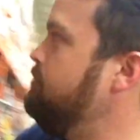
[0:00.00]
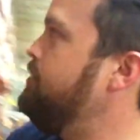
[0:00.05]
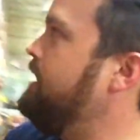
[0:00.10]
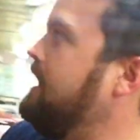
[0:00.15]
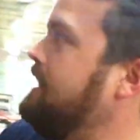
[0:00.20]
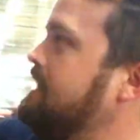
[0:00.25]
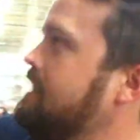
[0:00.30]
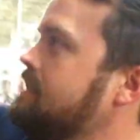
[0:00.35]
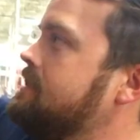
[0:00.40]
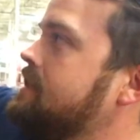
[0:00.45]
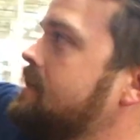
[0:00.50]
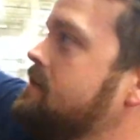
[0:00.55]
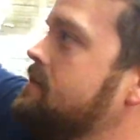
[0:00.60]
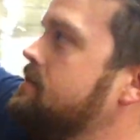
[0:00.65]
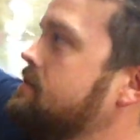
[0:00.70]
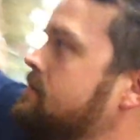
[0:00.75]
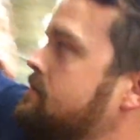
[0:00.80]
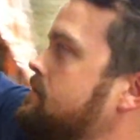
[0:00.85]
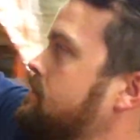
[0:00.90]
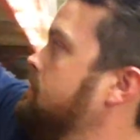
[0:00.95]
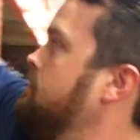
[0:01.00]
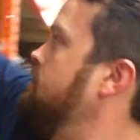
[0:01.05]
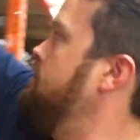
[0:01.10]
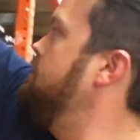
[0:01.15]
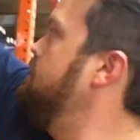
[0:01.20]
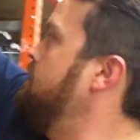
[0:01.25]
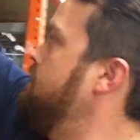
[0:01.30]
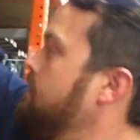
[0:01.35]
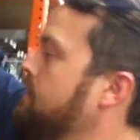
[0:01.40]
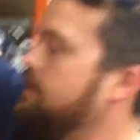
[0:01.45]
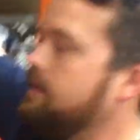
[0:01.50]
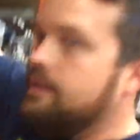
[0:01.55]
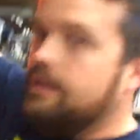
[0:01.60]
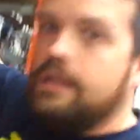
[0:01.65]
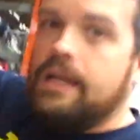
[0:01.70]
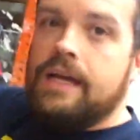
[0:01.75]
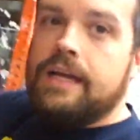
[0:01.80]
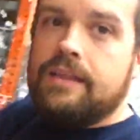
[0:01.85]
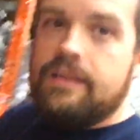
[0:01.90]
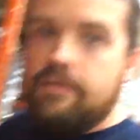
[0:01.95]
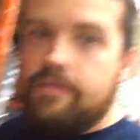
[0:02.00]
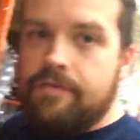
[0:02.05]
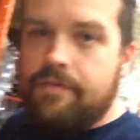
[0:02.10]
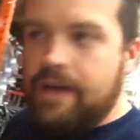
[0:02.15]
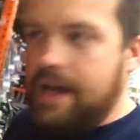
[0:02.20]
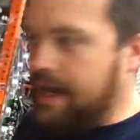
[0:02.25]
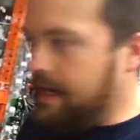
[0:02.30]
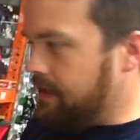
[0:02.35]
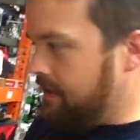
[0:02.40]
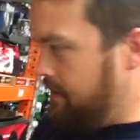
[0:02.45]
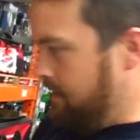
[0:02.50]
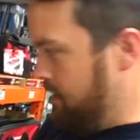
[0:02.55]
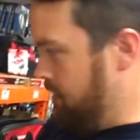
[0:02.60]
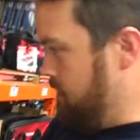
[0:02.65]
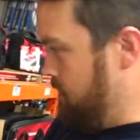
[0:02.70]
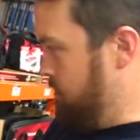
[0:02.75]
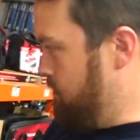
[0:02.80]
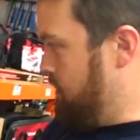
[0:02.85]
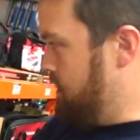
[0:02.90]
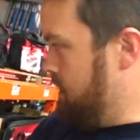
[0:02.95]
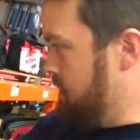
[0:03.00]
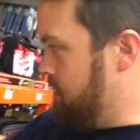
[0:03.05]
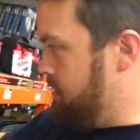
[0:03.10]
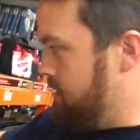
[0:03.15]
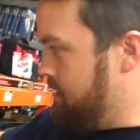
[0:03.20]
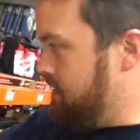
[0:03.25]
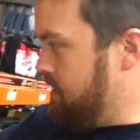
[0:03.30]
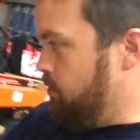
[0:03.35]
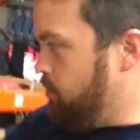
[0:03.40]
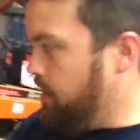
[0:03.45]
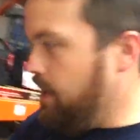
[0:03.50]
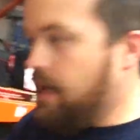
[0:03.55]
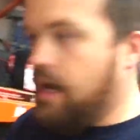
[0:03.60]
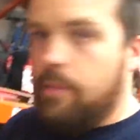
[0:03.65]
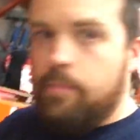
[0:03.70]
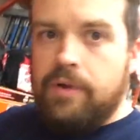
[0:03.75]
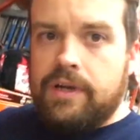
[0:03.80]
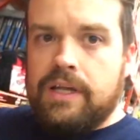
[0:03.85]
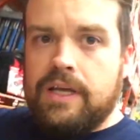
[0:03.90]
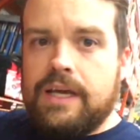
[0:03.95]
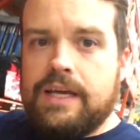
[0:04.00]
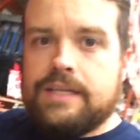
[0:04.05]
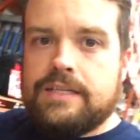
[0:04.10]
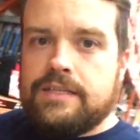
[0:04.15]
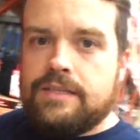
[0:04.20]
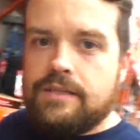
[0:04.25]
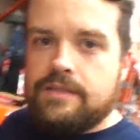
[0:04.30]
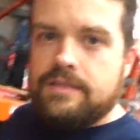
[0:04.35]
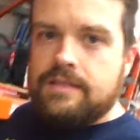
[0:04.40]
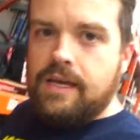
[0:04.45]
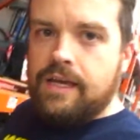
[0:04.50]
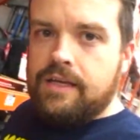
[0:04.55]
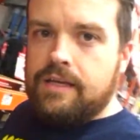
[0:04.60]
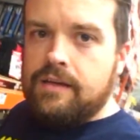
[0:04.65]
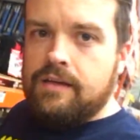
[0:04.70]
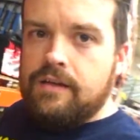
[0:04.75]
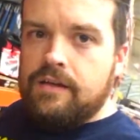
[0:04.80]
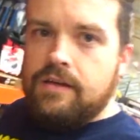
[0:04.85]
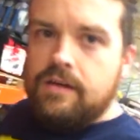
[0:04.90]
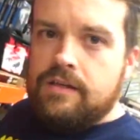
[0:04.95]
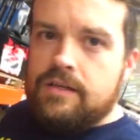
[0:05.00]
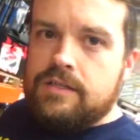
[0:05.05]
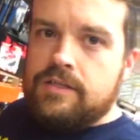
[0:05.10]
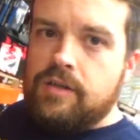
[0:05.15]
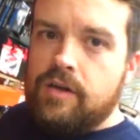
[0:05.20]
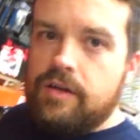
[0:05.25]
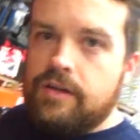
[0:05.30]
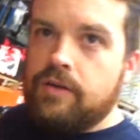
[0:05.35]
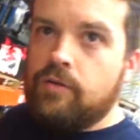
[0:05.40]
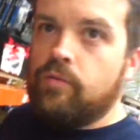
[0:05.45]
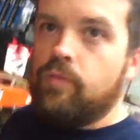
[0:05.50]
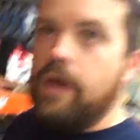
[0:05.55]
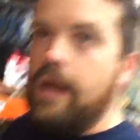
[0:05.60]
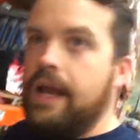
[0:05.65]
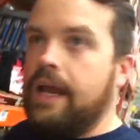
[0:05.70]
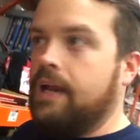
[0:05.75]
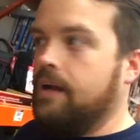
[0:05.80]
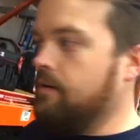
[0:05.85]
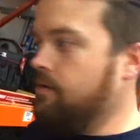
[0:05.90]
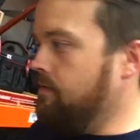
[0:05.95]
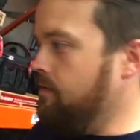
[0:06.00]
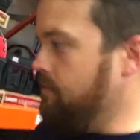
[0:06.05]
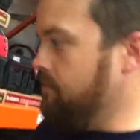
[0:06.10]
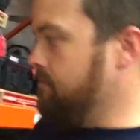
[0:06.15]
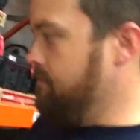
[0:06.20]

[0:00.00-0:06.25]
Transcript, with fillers: But I guess I do like the fact that you can zip it up in case it's like starting to rain or